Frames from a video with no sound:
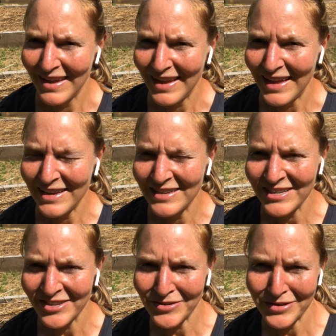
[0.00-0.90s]
in
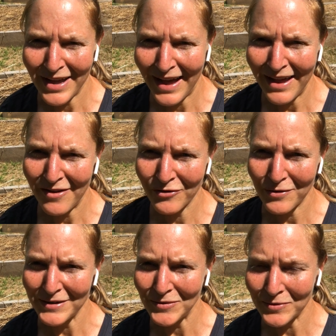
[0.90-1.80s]
addition to that, of
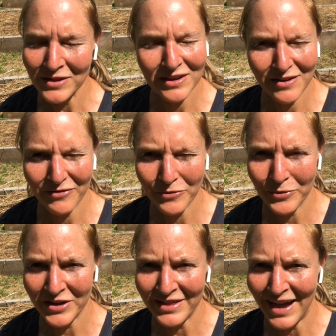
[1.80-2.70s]
course, we're looking for
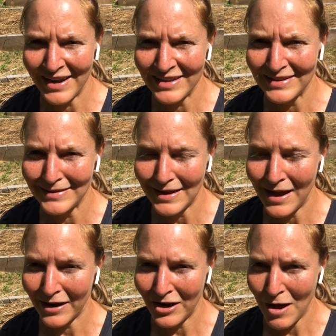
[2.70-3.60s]
wood that is
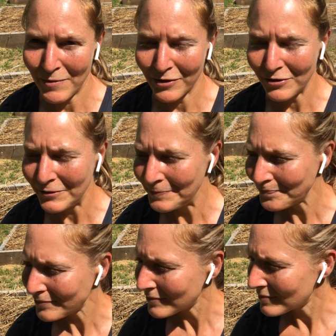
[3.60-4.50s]
economical.
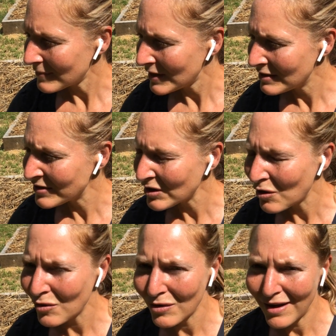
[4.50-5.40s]

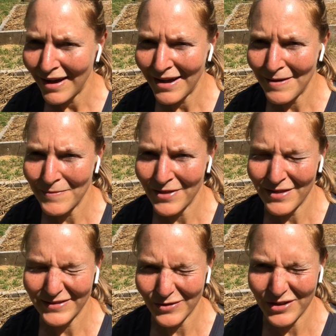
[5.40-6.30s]
So
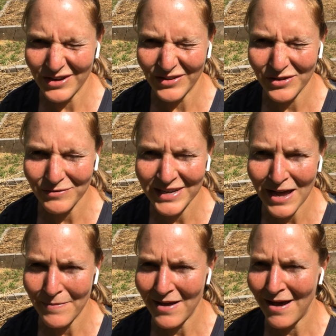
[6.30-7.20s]
there's three
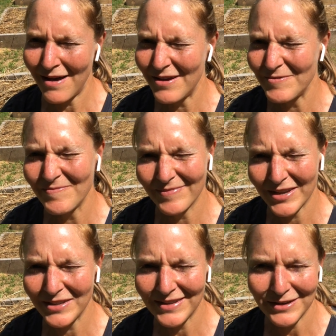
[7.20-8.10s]

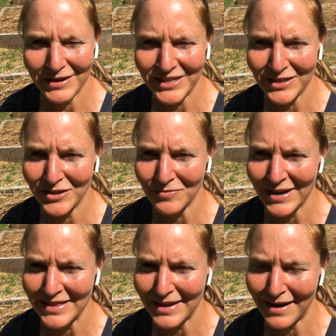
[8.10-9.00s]
considerations
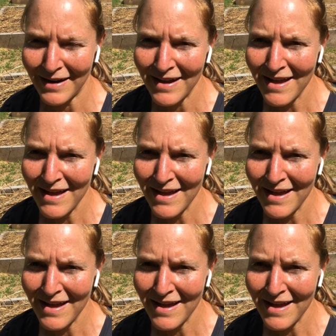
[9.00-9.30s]
right there.